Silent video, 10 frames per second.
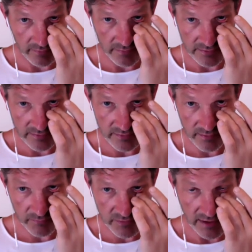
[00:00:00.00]
just
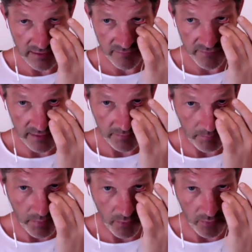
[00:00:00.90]
gently feel the
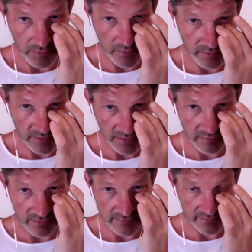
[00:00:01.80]
bone underneath
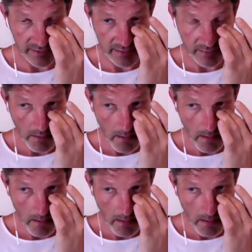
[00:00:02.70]
the skin,